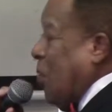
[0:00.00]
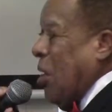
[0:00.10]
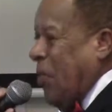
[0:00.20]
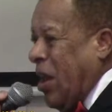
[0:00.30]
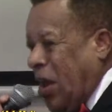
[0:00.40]
through
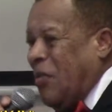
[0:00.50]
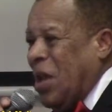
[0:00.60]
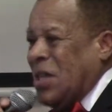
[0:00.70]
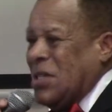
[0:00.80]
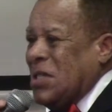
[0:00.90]
him that
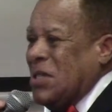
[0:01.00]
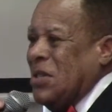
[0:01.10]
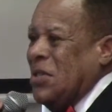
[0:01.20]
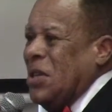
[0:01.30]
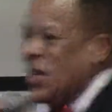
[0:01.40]
loved us.
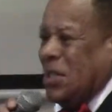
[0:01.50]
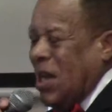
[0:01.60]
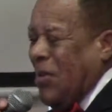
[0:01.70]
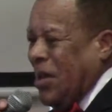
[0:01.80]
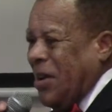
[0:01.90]
Is
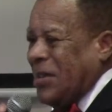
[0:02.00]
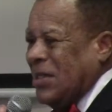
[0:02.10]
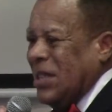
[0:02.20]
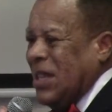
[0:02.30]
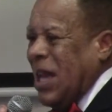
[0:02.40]
that right there?
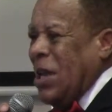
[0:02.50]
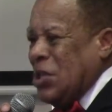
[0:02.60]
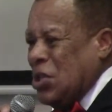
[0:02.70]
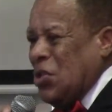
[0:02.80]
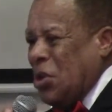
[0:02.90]
That
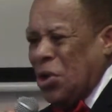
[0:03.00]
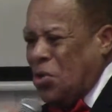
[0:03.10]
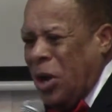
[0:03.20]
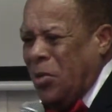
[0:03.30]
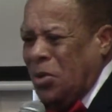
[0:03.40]
is so
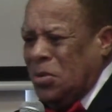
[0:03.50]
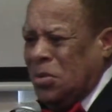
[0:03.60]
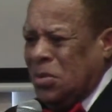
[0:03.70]
incredible.